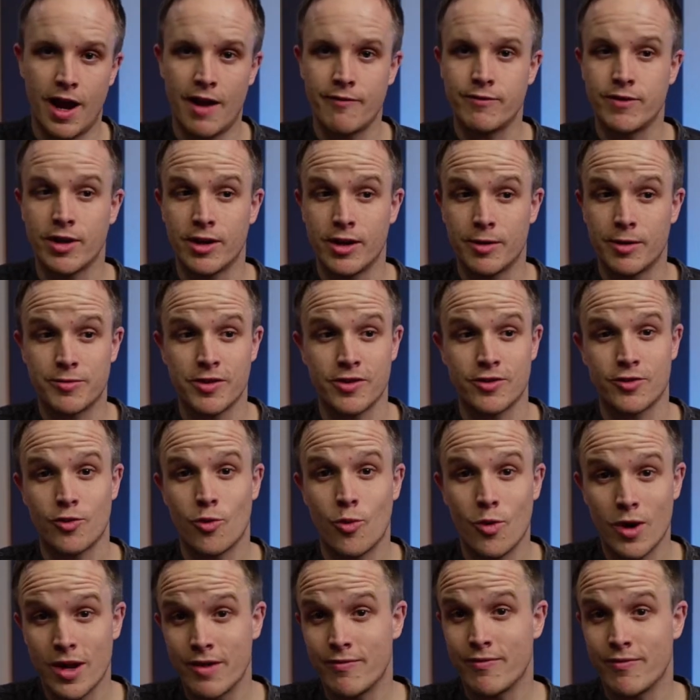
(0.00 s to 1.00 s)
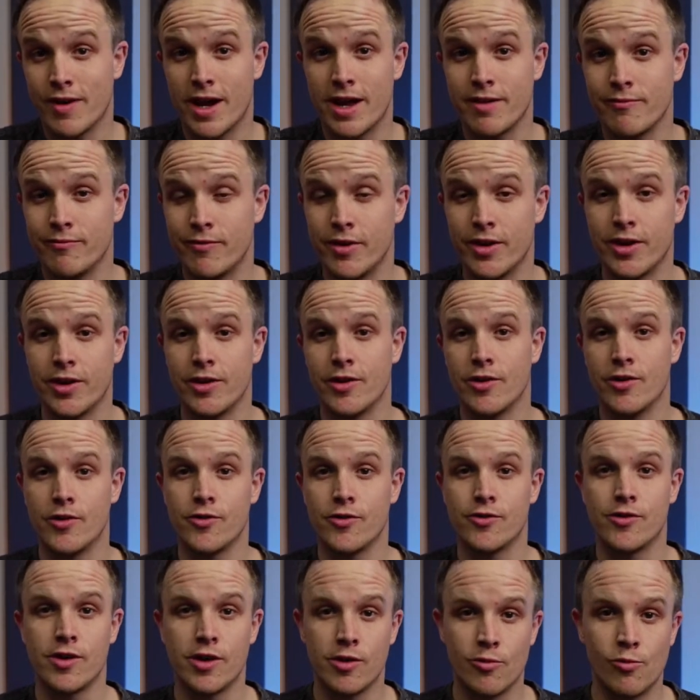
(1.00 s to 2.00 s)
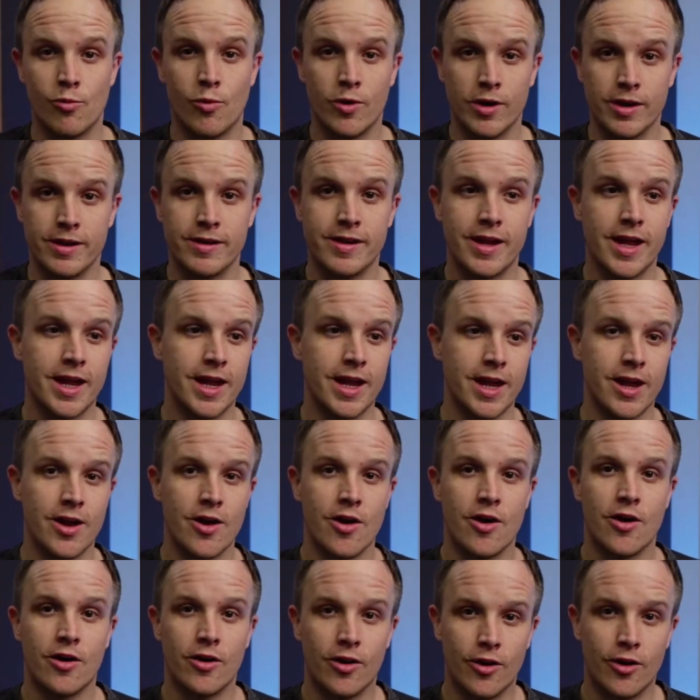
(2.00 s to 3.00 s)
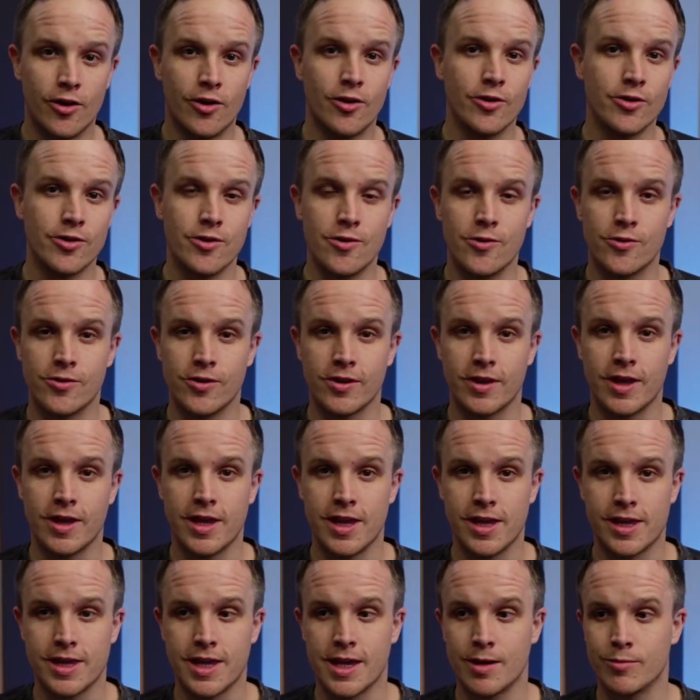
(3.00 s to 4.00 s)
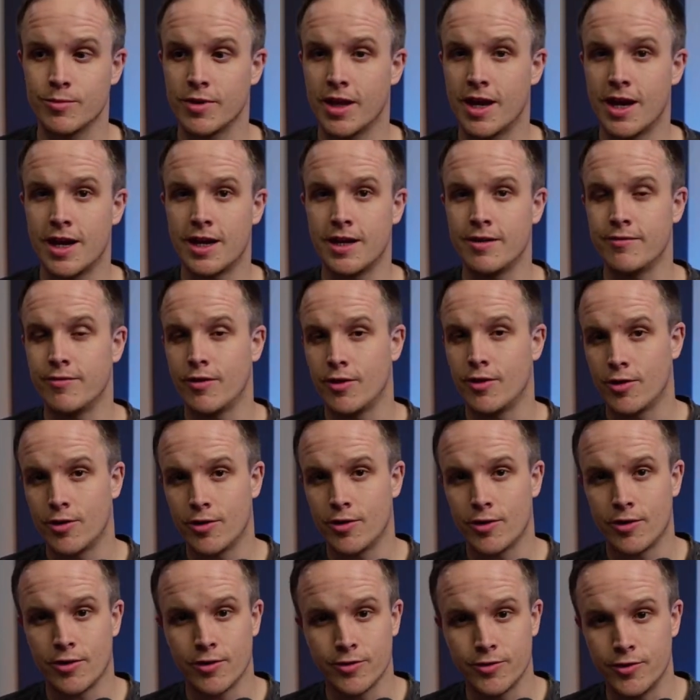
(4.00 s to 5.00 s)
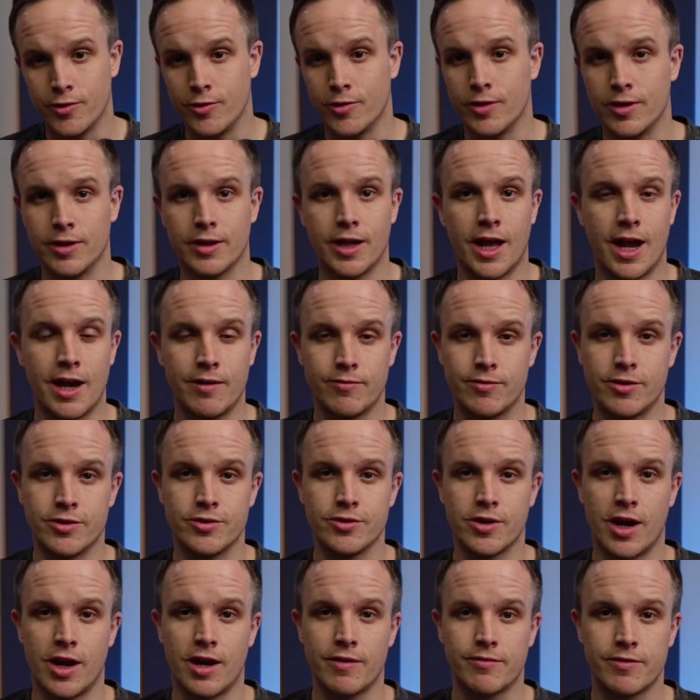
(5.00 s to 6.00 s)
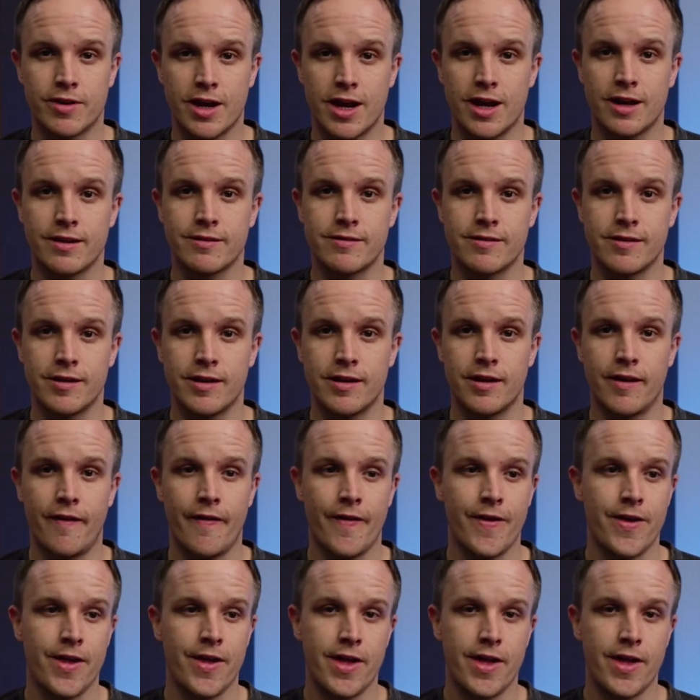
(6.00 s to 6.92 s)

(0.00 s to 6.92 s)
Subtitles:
I've done up to 25 videos in one day, all using Ecamm Live, all doing live to drive content.